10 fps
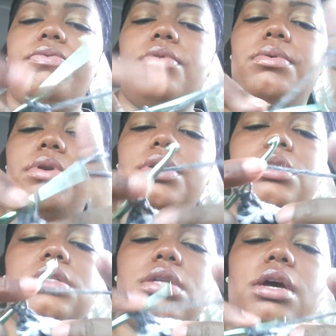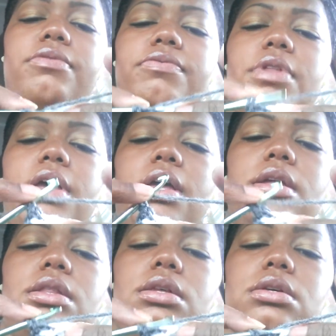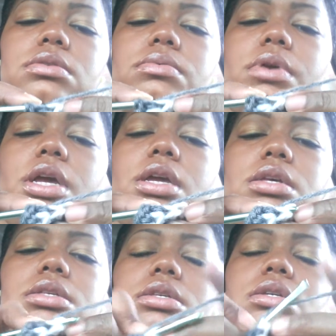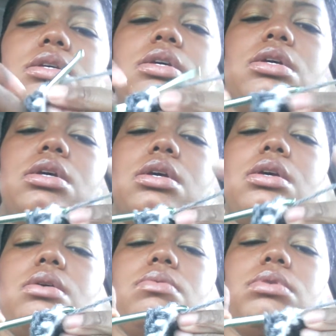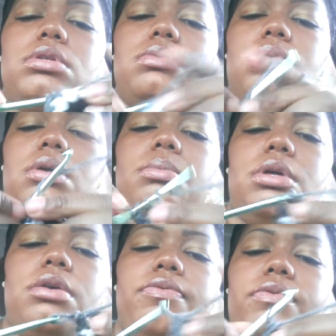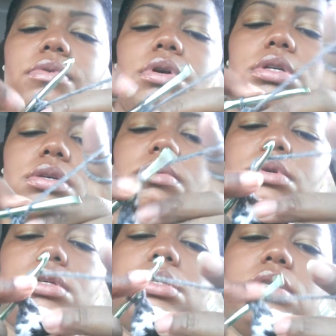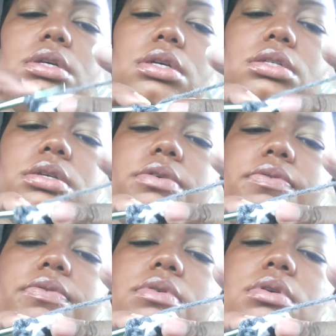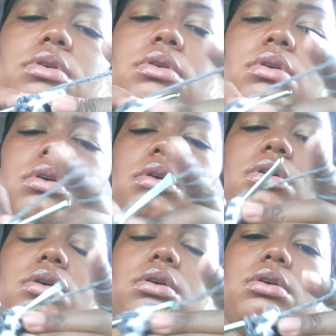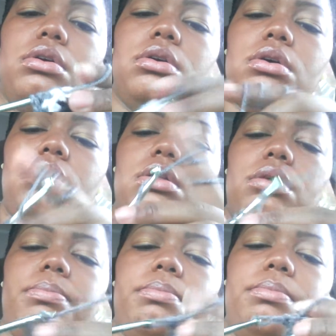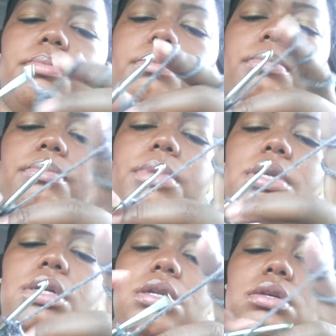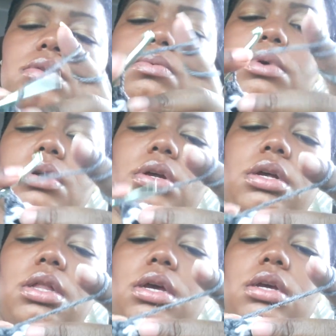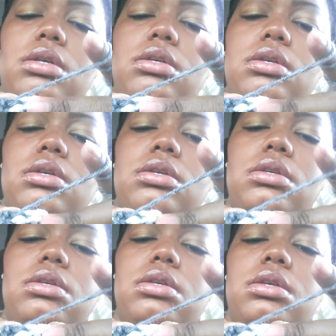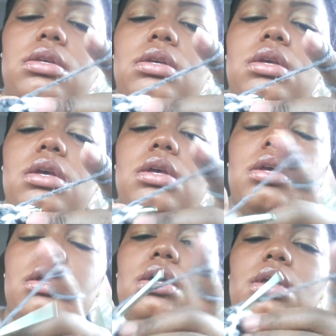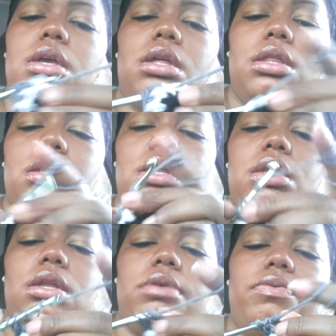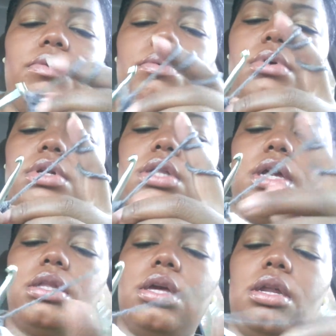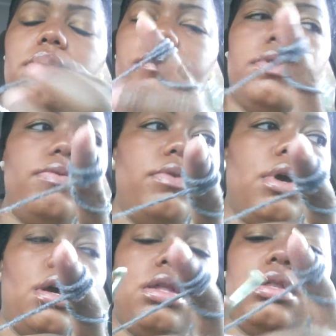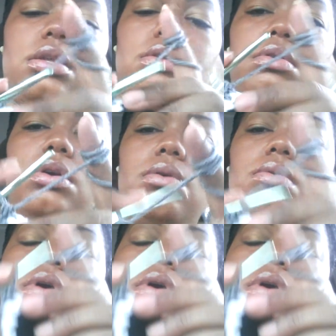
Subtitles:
forward and it's not flat. It looks raised, which is what I'm looking for, because I want it to look as if the minion is wearing glasses. And if you want it like that, if not, then you can go